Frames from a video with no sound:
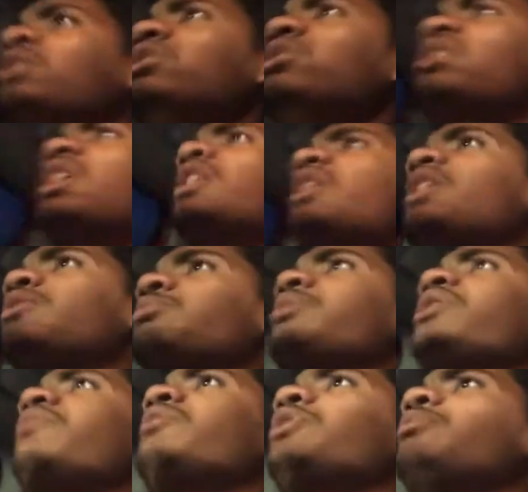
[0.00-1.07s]
This car has
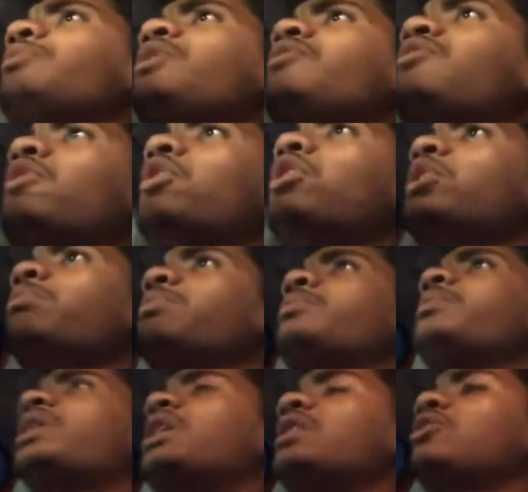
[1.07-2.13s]
been with me for the
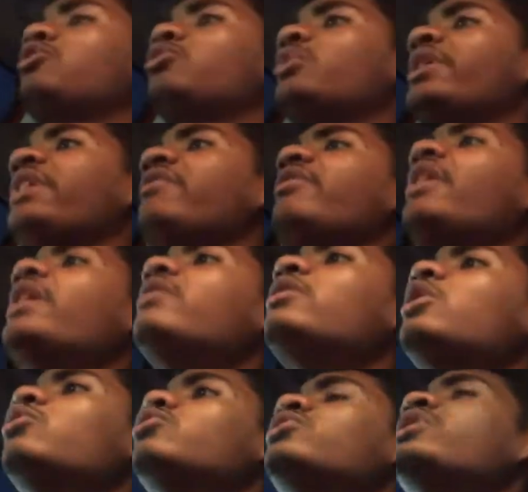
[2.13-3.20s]
past
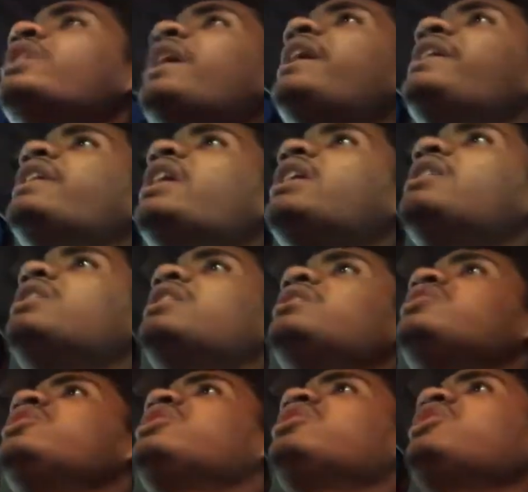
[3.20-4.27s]

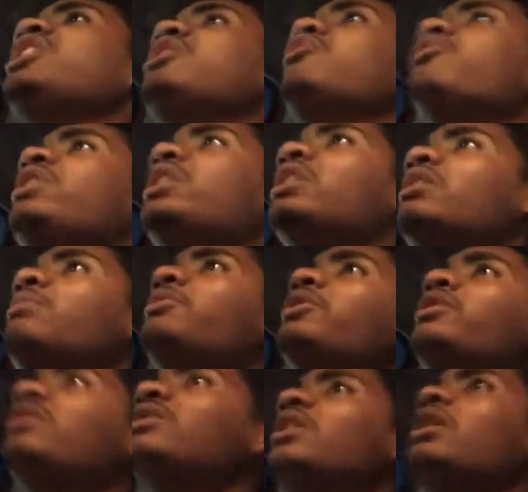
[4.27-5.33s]
25,863
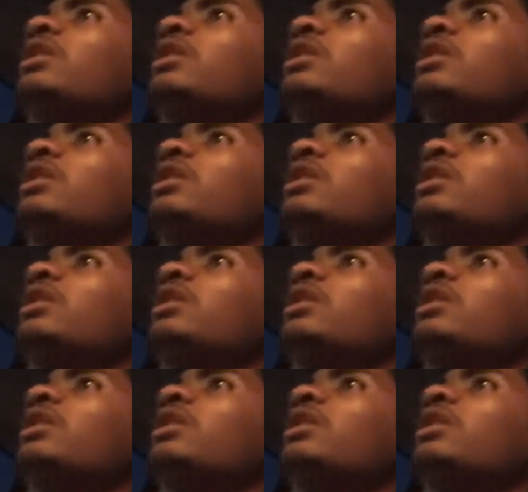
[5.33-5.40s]
kilometers.